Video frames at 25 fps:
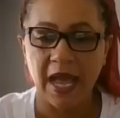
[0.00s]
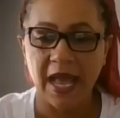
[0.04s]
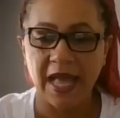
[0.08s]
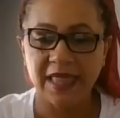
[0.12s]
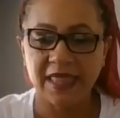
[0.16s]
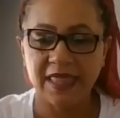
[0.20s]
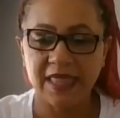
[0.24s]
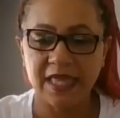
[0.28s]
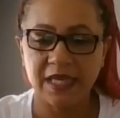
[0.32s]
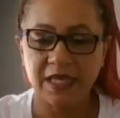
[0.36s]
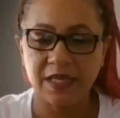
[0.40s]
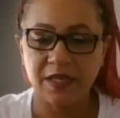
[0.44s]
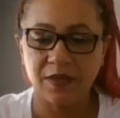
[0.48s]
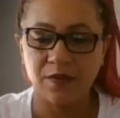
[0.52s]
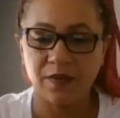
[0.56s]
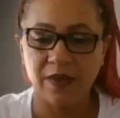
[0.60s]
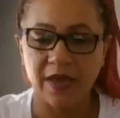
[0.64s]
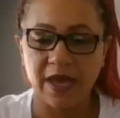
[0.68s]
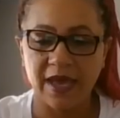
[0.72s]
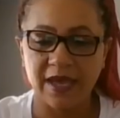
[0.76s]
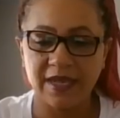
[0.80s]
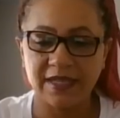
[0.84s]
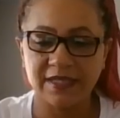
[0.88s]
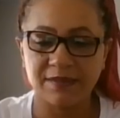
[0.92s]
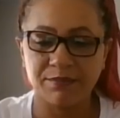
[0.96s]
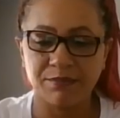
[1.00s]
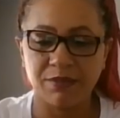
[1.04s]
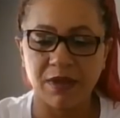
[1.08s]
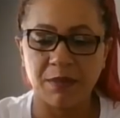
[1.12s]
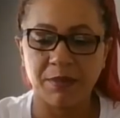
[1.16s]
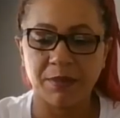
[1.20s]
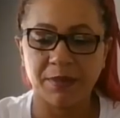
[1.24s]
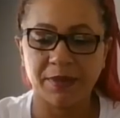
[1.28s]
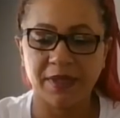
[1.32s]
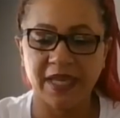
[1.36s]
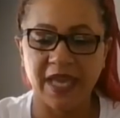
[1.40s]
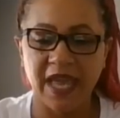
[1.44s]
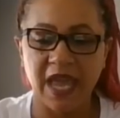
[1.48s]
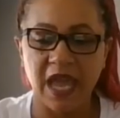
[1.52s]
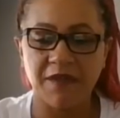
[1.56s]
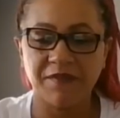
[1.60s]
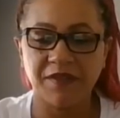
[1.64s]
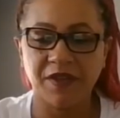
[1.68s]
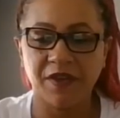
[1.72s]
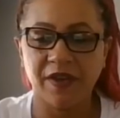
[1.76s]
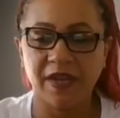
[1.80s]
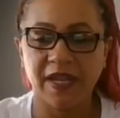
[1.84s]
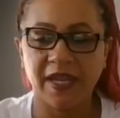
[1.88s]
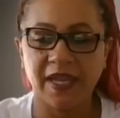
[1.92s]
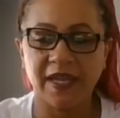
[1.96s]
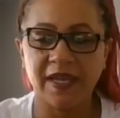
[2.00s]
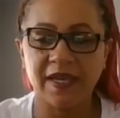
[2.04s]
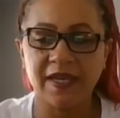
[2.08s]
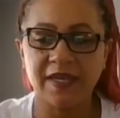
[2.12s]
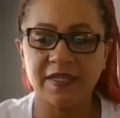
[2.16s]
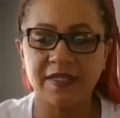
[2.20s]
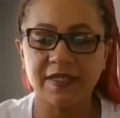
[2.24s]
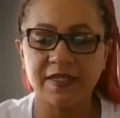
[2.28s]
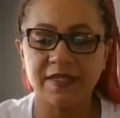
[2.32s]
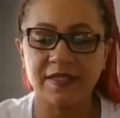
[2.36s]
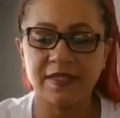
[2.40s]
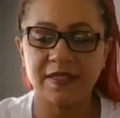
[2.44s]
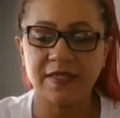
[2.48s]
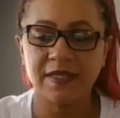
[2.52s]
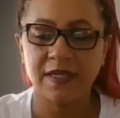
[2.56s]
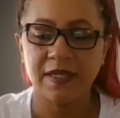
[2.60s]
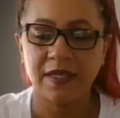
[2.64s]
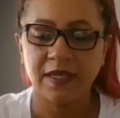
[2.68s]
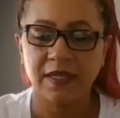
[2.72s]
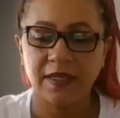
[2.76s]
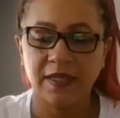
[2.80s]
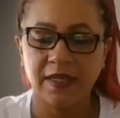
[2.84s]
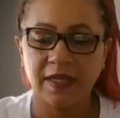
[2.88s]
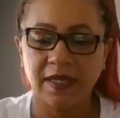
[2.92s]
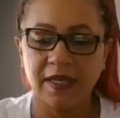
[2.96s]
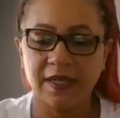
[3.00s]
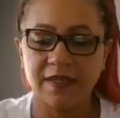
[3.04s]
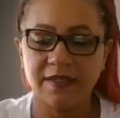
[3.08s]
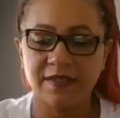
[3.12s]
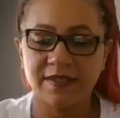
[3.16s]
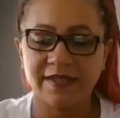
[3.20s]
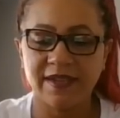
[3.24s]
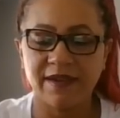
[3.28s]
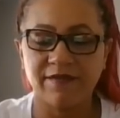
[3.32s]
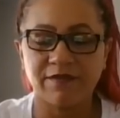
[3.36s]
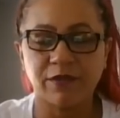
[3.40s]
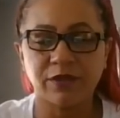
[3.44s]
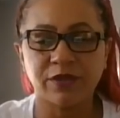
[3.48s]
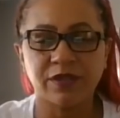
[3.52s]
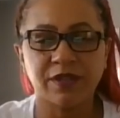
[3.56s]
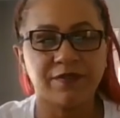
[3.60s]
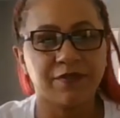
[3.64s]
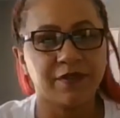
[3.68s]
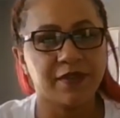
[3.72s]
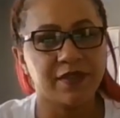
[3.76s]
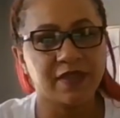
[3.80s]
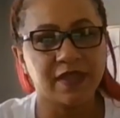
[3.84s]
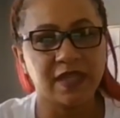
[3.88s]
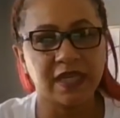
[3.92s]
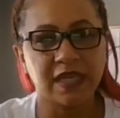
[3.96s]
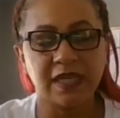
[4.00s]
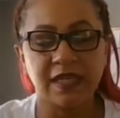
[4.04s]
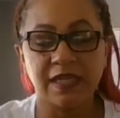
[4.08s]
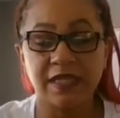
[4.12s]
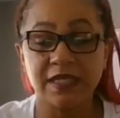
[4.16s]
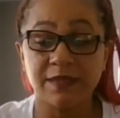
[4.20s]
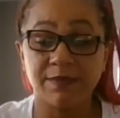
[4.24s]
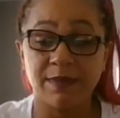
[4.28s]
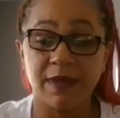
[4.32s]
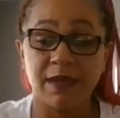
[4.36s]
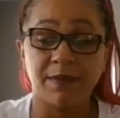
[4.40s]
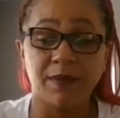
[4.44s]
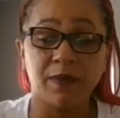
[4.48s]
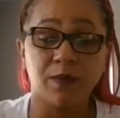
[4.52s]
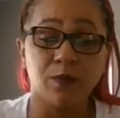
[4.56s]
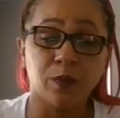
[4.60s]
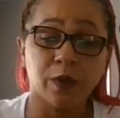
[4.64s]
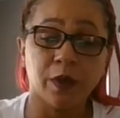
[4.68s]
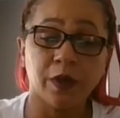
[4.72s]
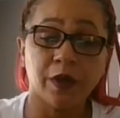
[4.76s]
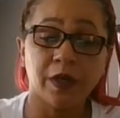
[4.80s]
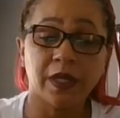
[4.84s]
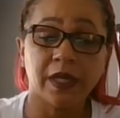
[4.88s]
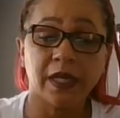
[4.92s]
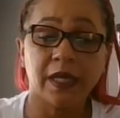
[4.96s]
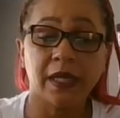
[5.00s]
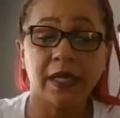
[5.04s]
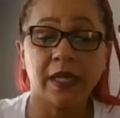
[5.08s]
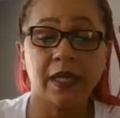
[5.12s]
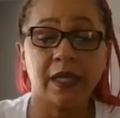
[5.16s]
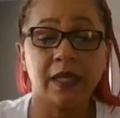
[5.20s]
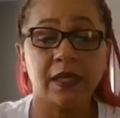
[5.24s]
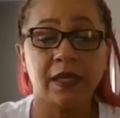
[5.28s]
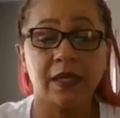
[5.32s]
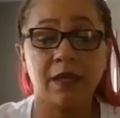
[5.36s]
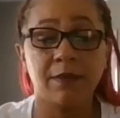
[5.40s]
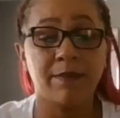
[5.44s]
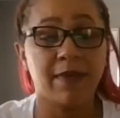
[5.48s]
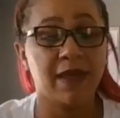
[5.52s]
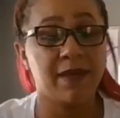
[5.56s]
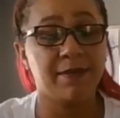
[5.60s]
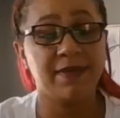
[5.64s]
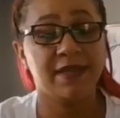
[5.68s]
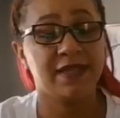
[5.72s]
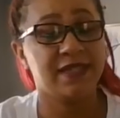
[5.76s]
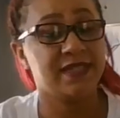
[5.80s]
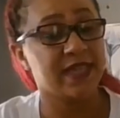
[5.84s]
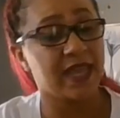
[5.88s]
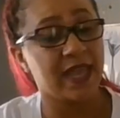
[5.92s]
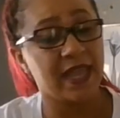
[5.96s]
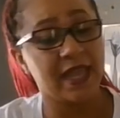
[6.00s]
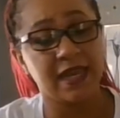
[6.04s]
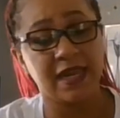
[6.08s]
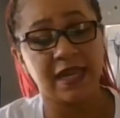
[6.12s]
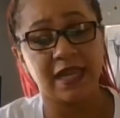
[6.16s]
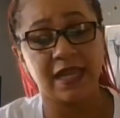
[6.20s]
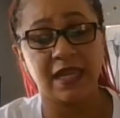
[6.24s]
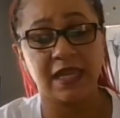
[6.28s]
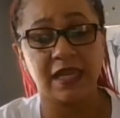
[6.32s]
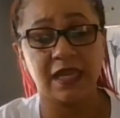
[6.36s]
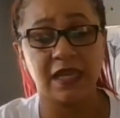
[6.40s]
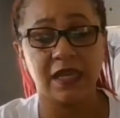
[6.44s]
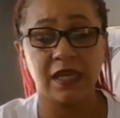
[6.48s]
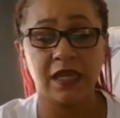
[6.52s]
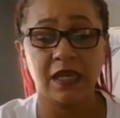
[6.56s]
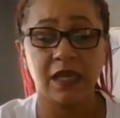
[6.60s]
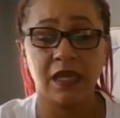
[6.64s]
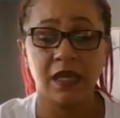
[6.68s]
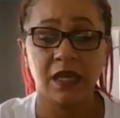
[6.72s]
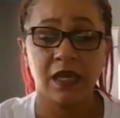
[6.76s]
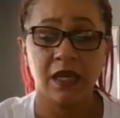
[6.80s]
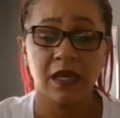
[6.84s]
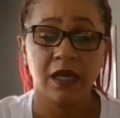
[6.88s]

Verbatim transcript: I think you guys probably have your hands in several different things, maybe working, maybe dating,